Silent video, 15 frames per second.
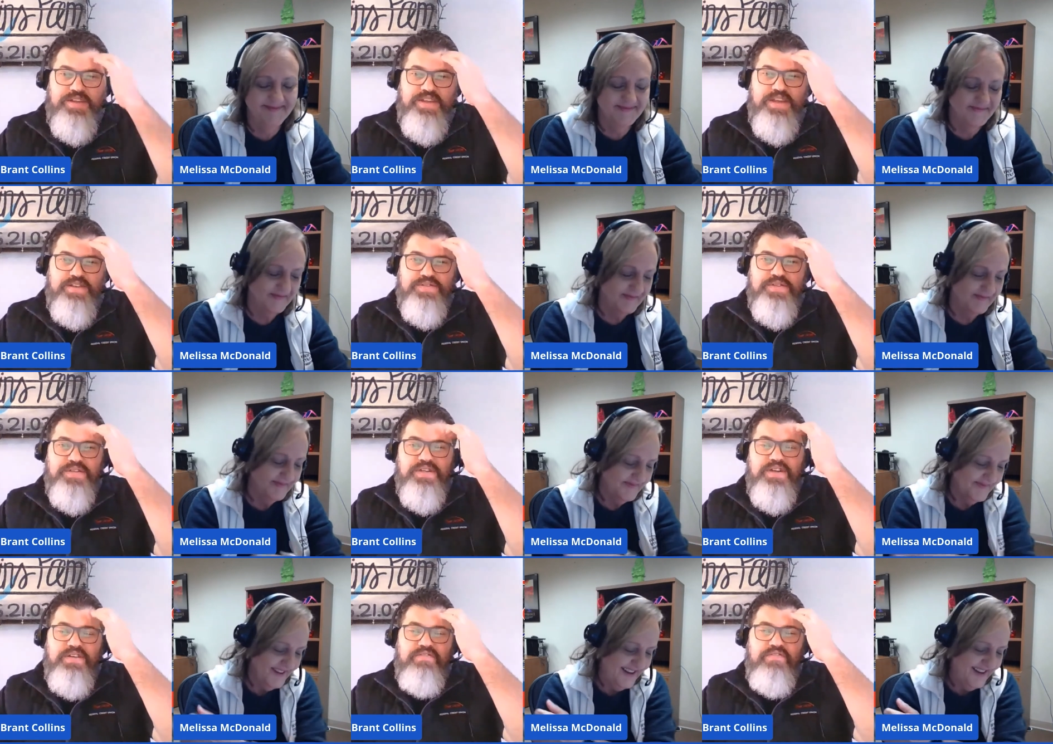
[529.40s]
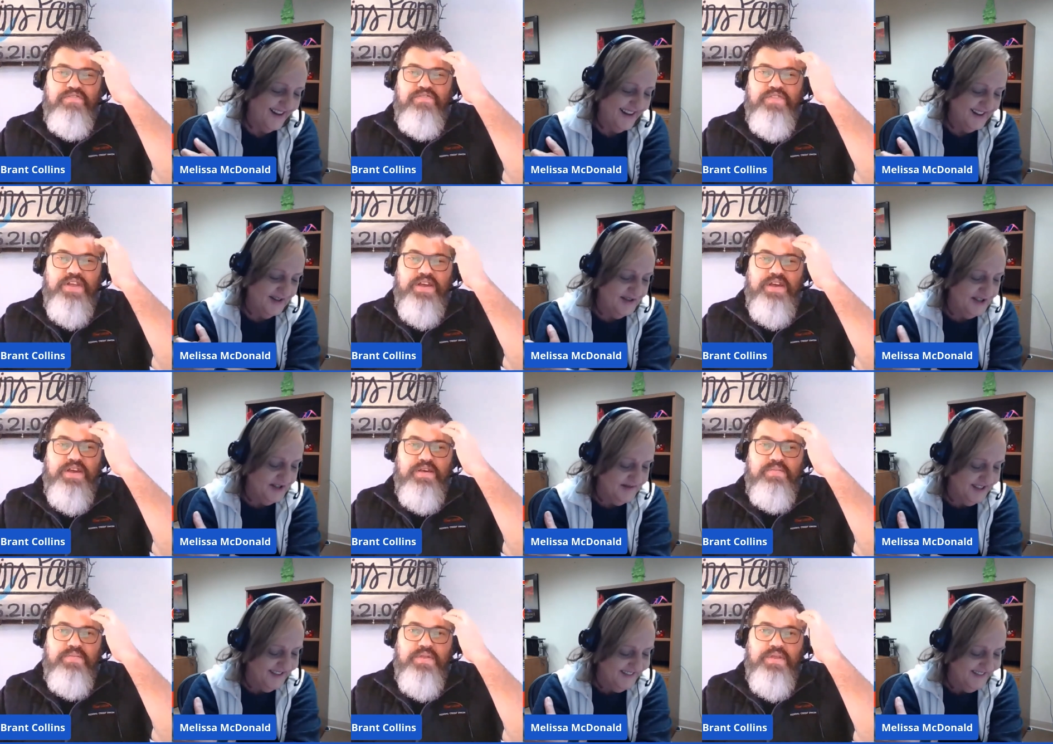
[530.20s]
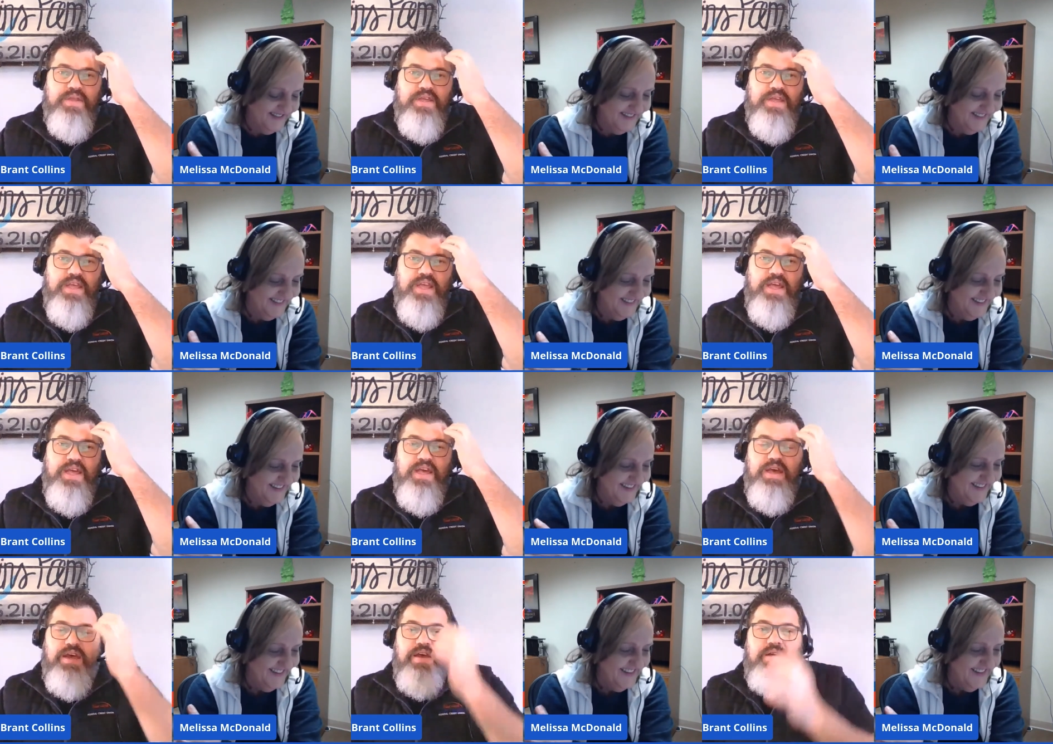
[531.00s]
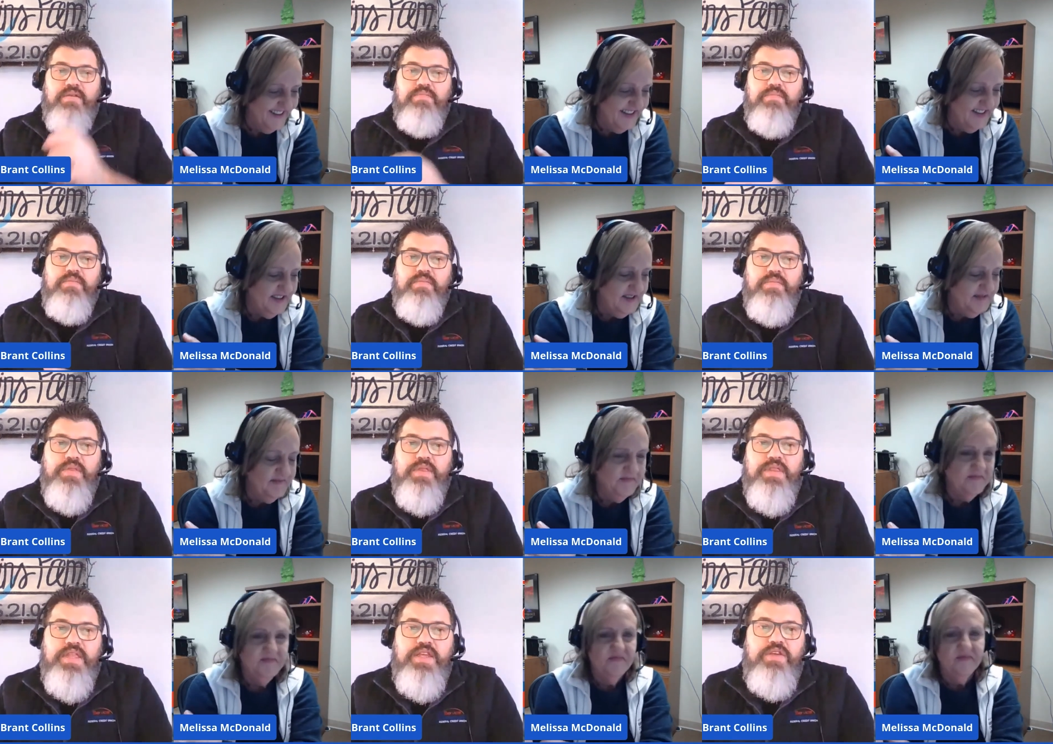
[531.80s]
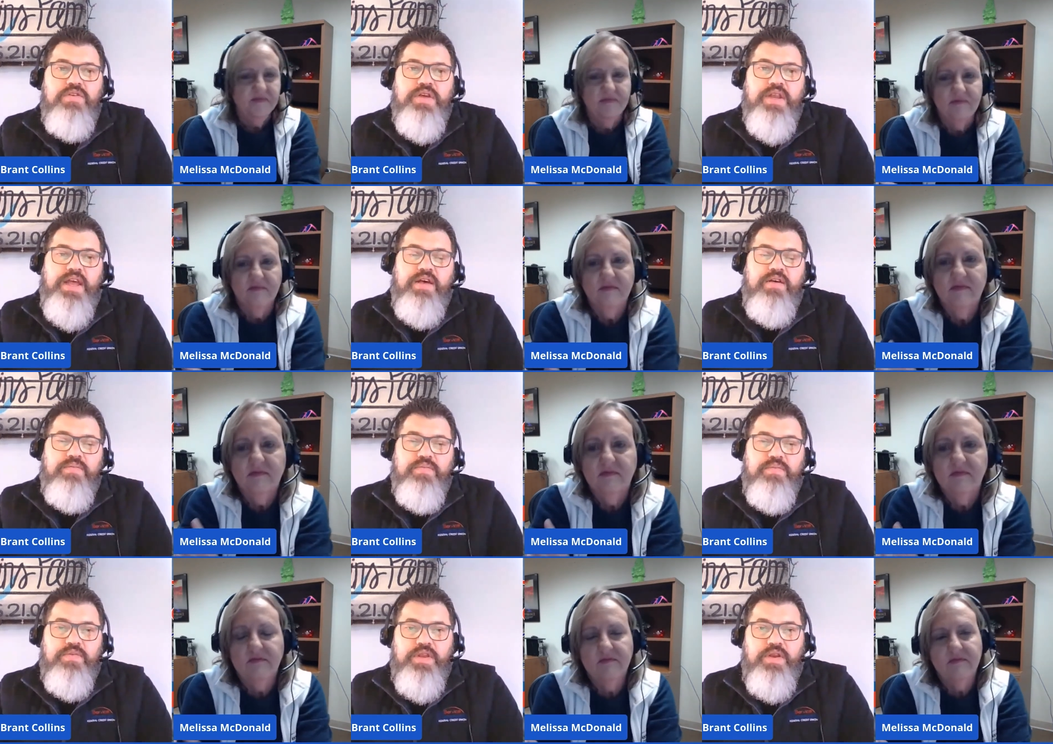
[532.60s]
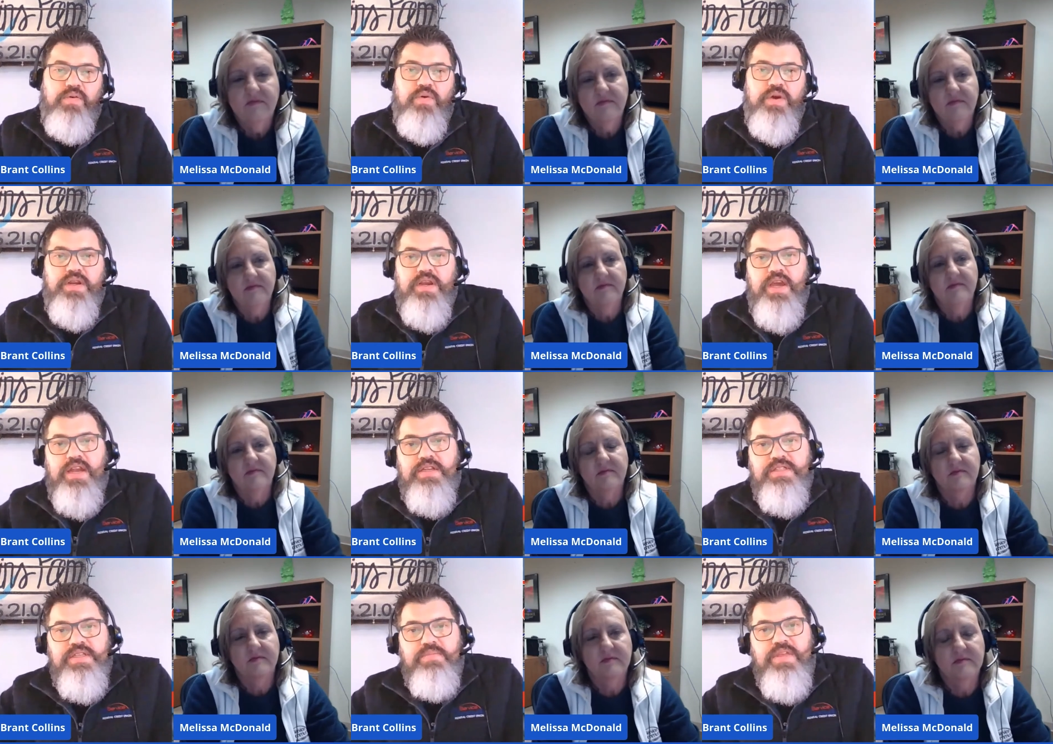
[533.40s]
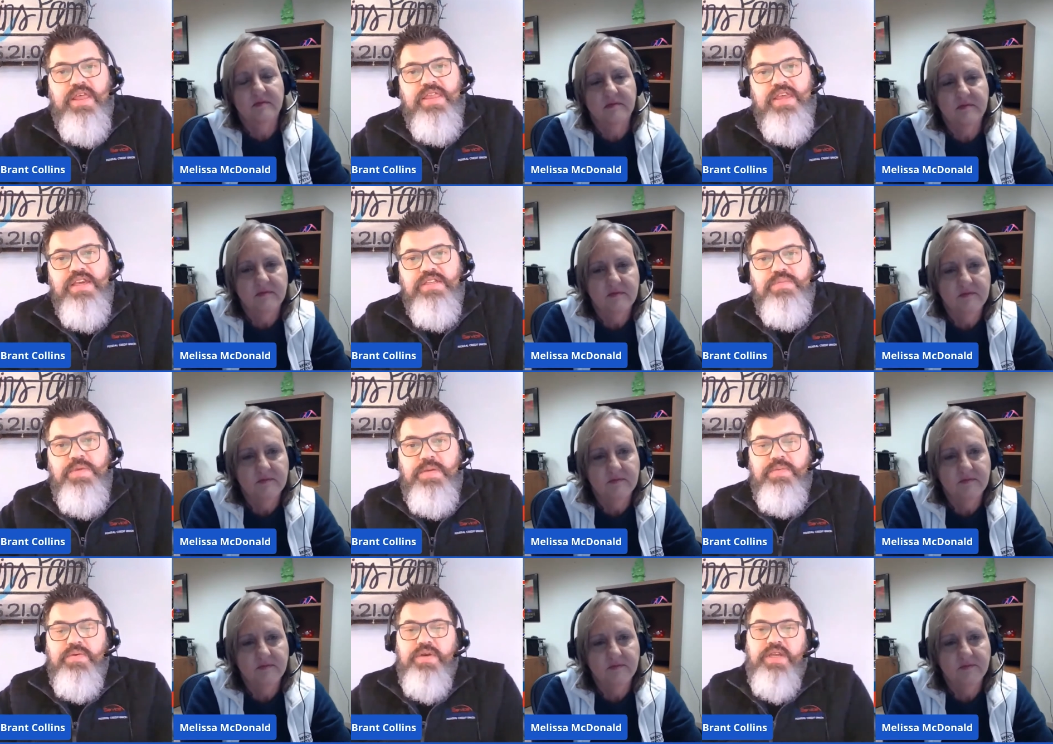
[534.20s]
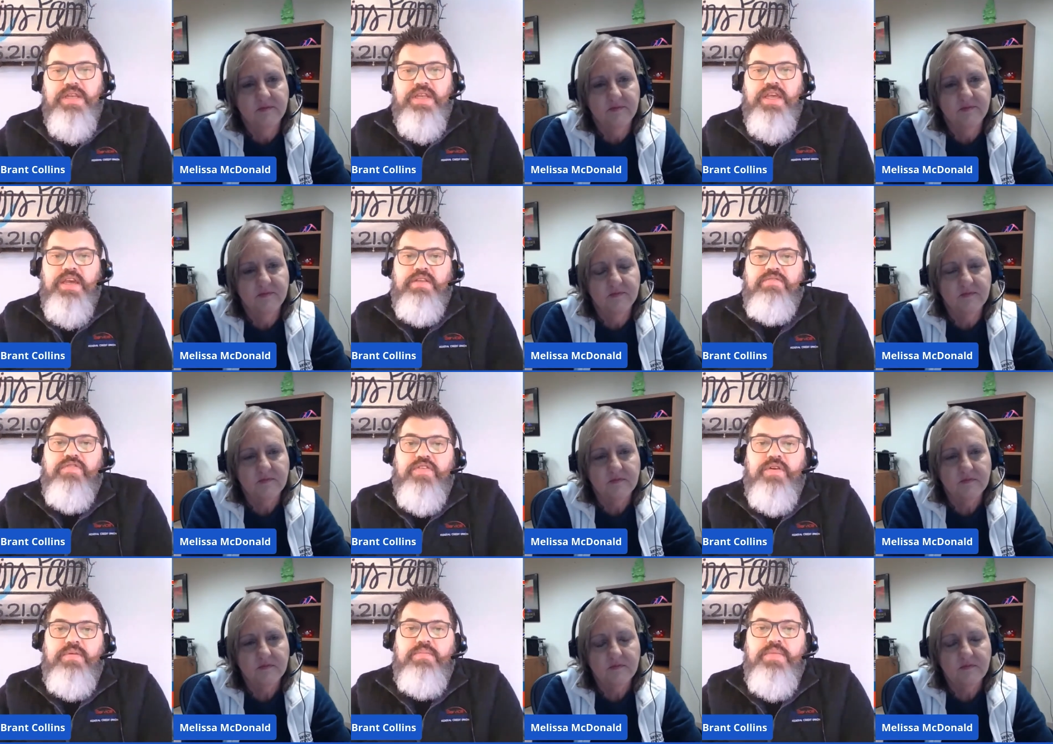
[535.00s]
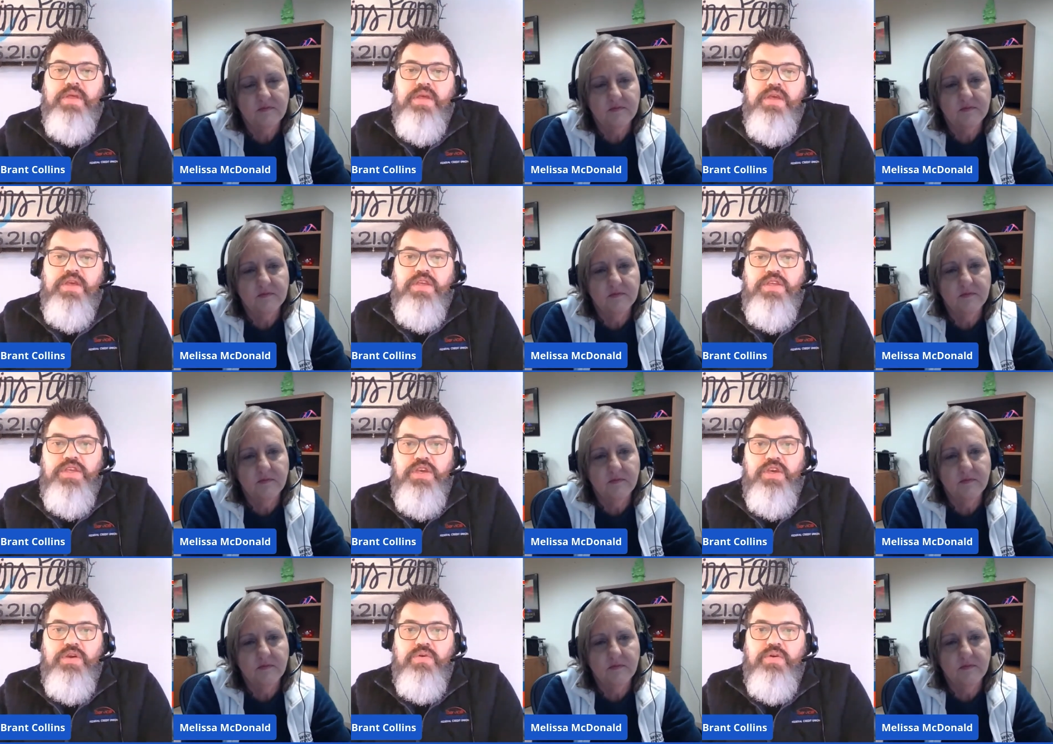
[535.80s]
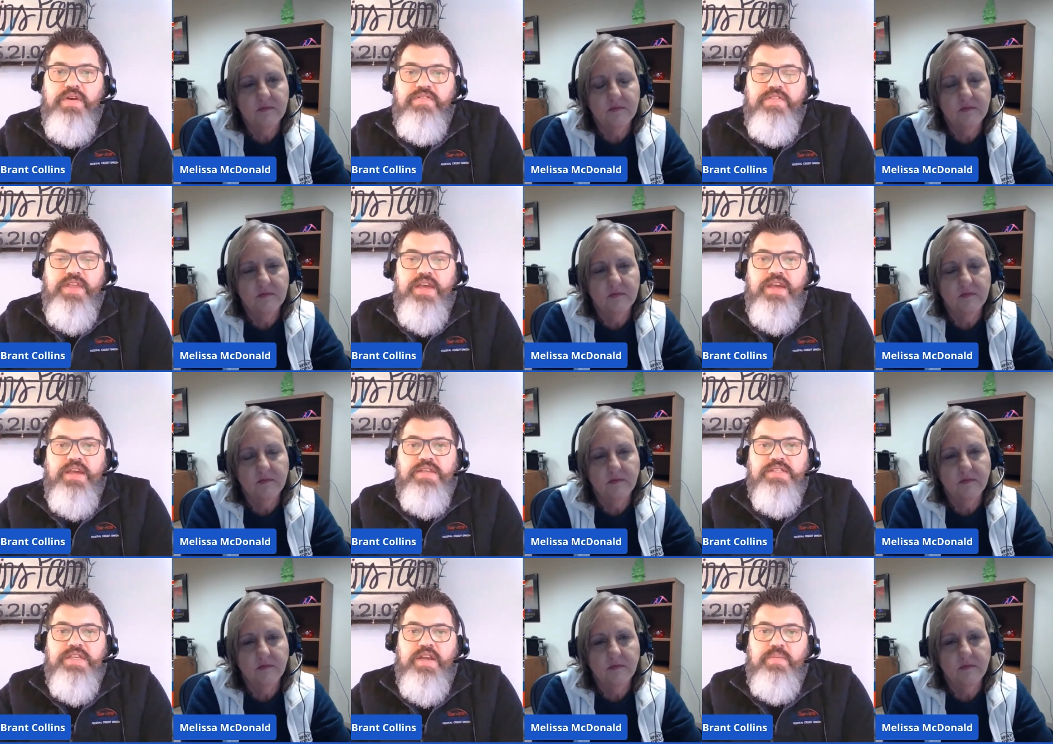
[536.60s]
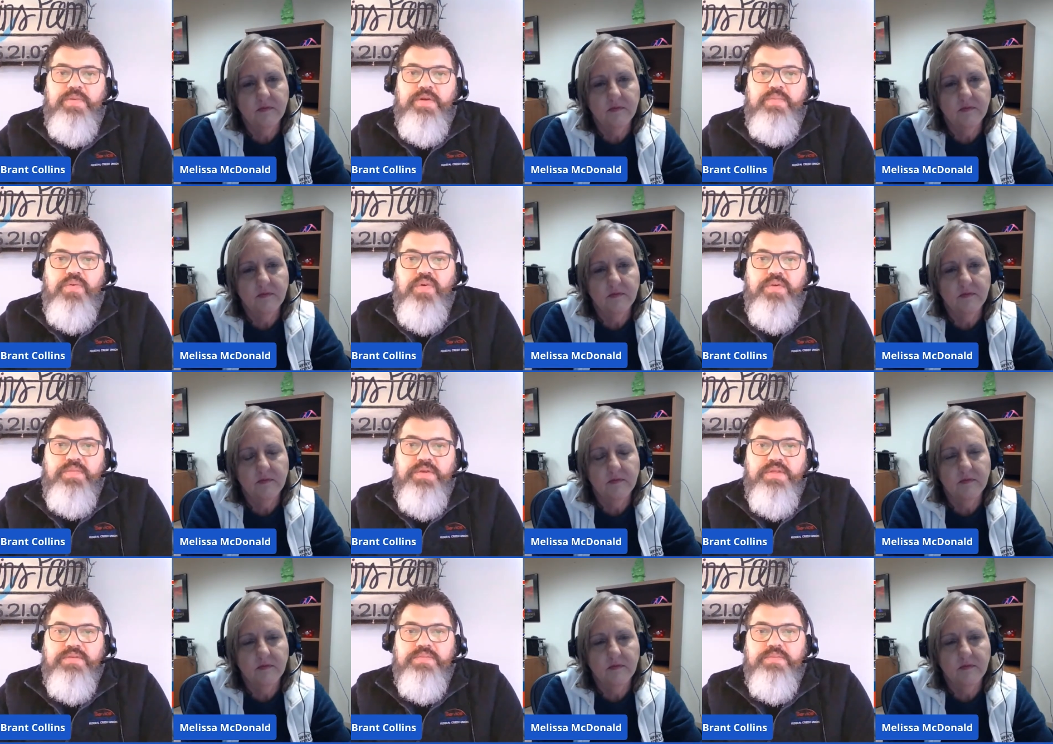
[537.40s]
Speaker 1: counselor. I know um, um, that you can help. You know, what are kind of some of the things people can get from you if they set up an appointment?